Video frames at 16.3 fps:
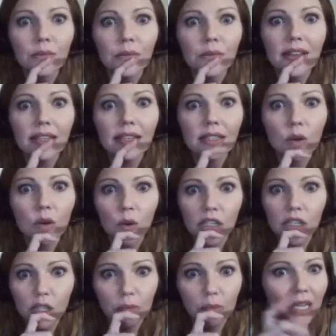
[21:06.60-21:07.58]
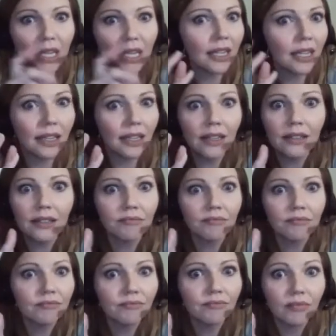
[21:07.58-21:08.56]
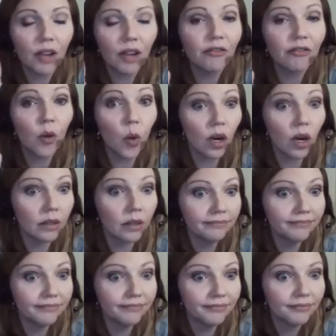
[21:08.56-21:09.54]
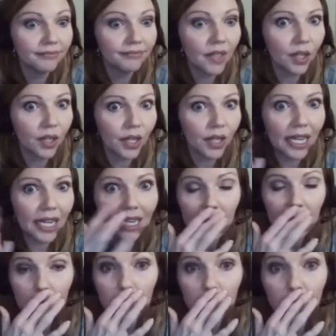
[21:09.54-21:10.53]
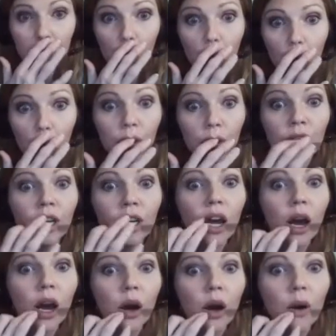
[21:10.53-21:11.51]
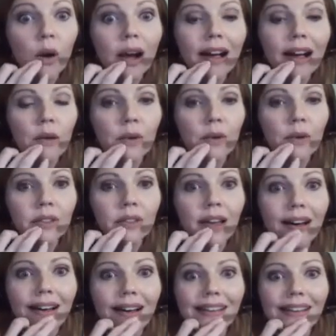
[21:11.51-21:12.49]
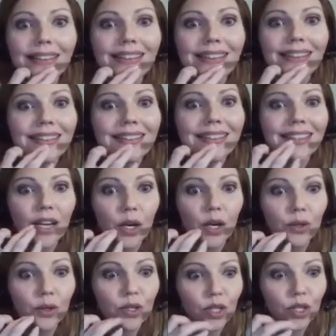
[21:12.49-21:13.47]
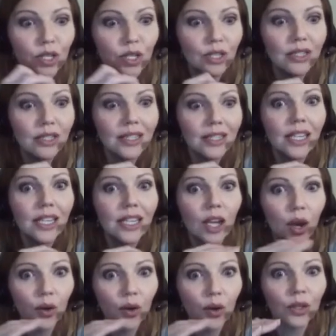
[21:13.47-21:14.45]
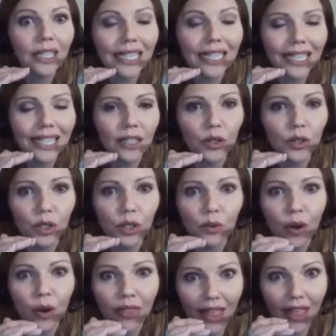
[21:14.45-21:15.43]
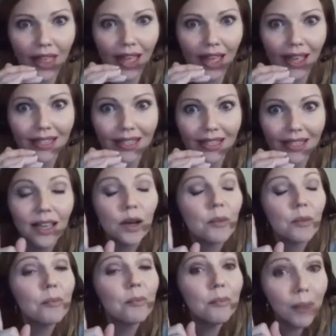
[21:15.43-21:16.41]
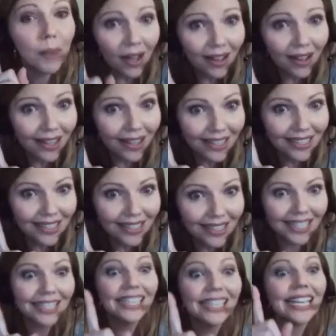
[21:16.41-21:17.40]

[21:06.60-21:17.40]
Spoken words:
is going to be 4. Okay, so no, I will not, just totally kill you on that. But